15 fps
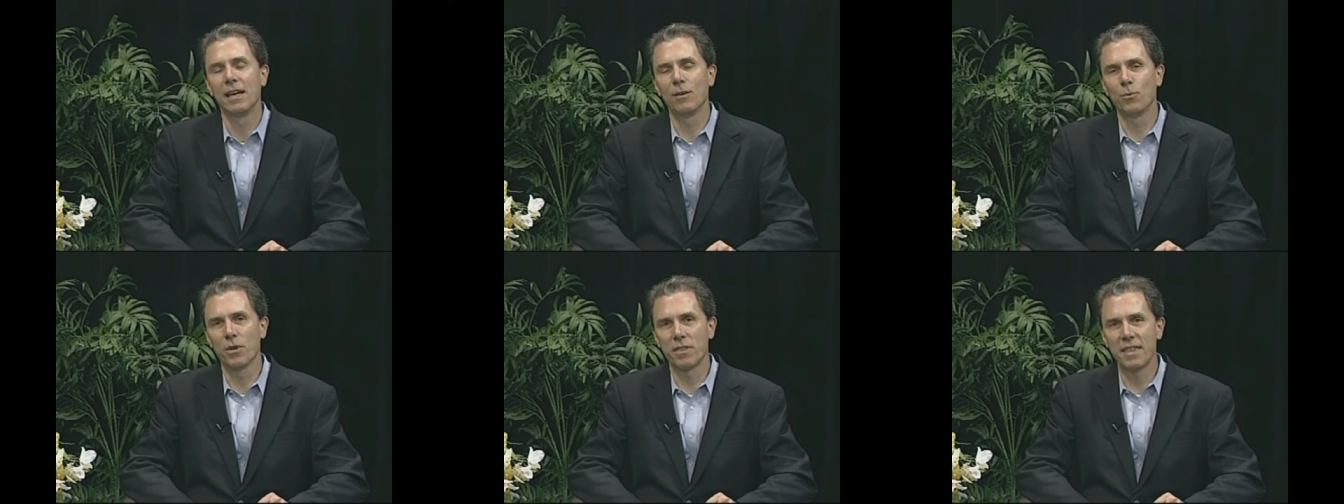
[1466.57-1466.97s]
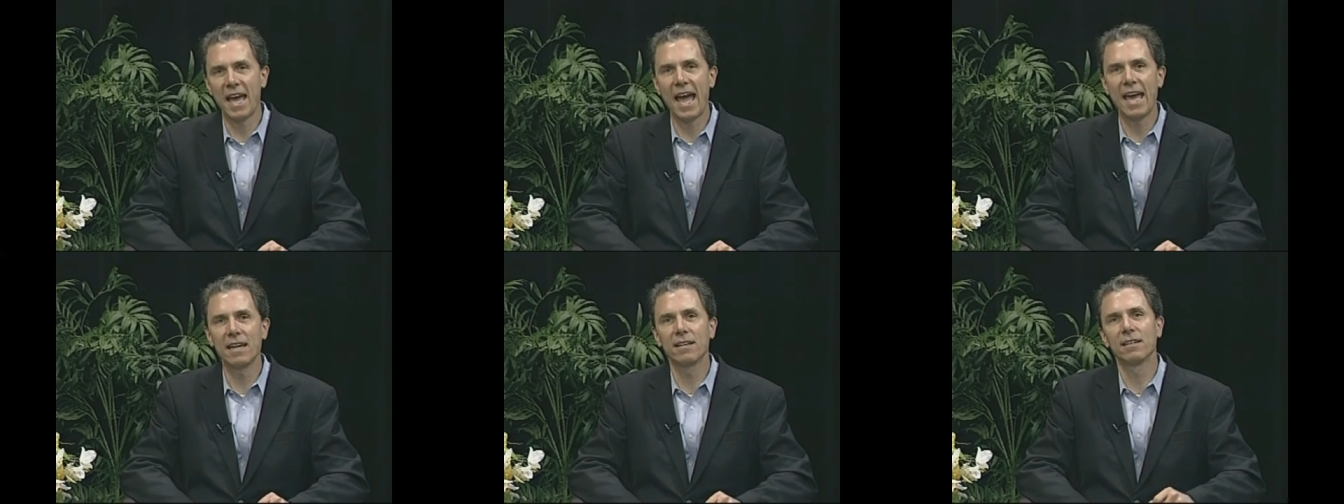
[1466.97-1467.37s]
And with
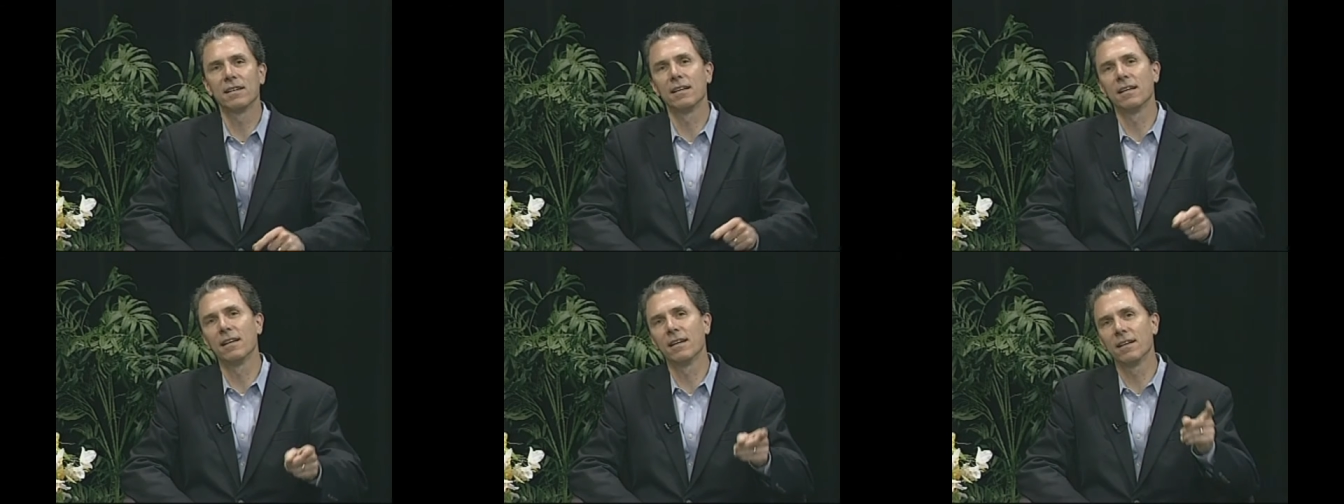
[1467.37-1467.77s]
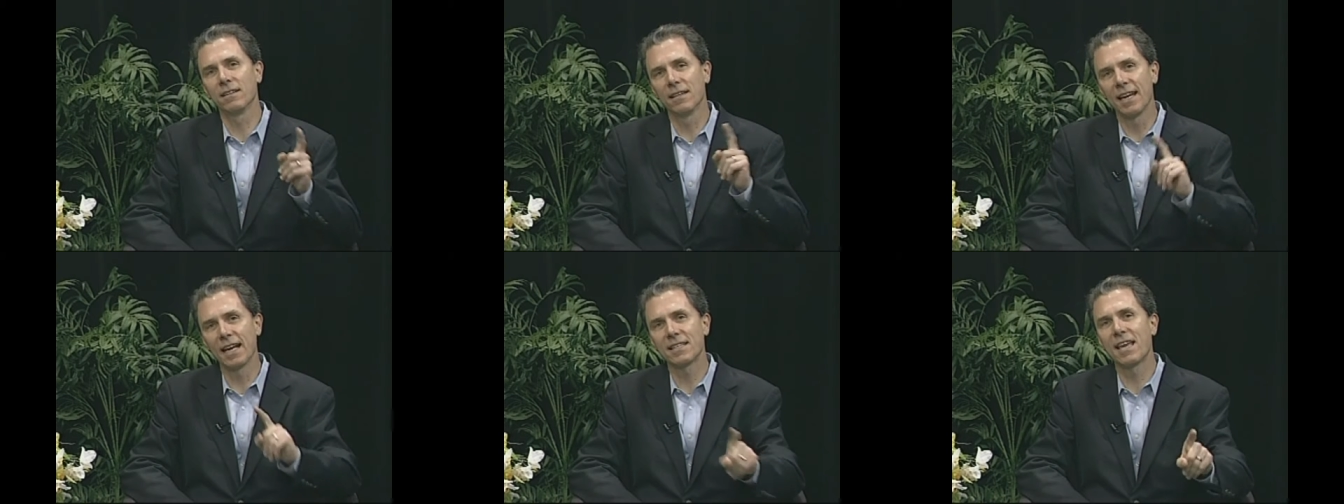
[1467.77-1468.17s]
that, uh,
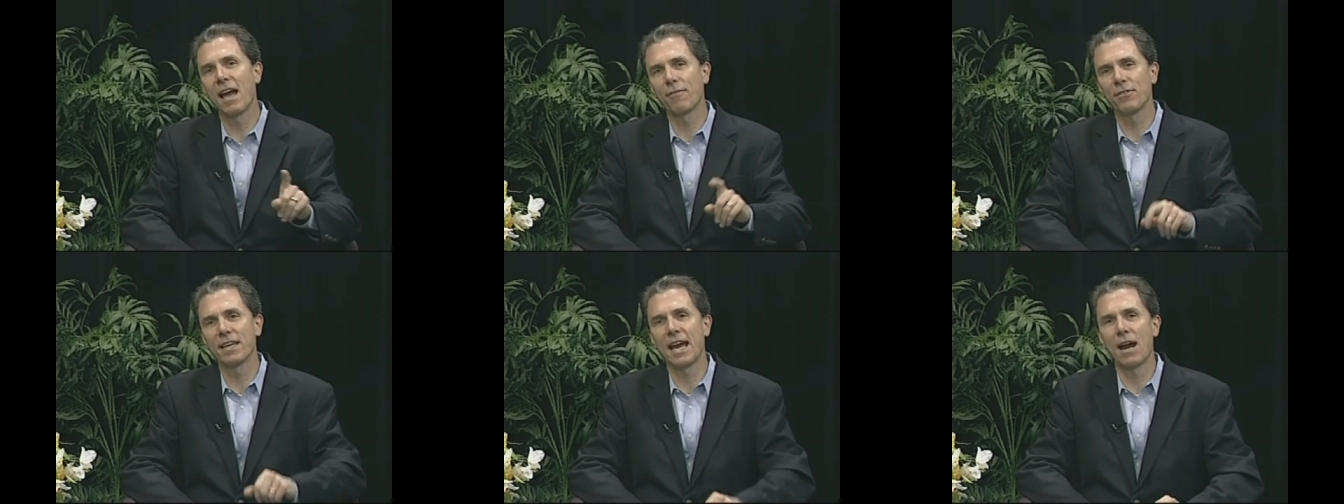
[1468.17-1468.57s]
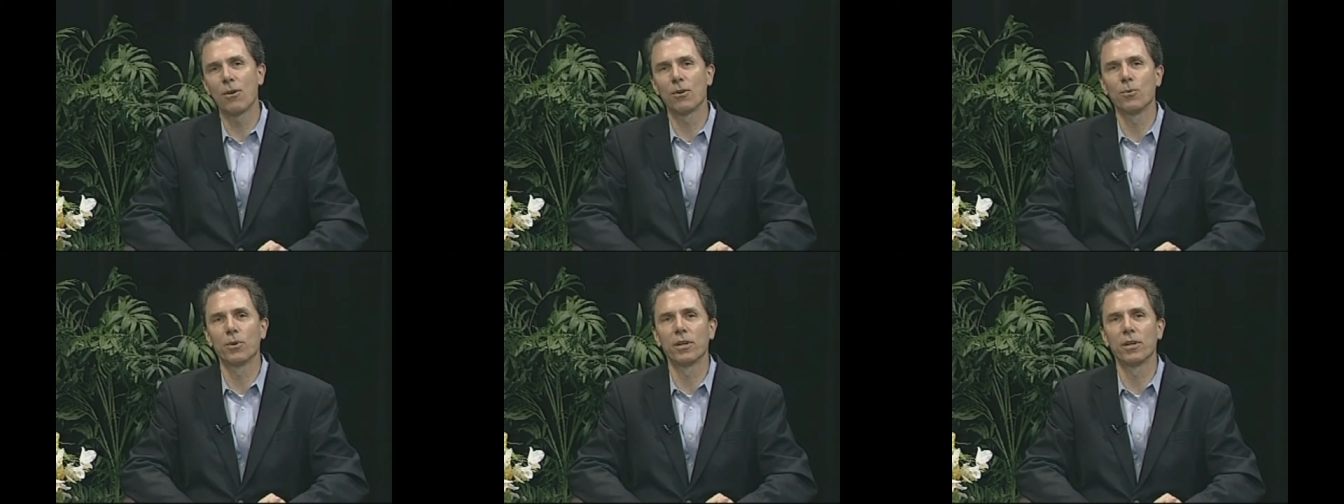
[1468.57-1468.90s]
the next half of the hour,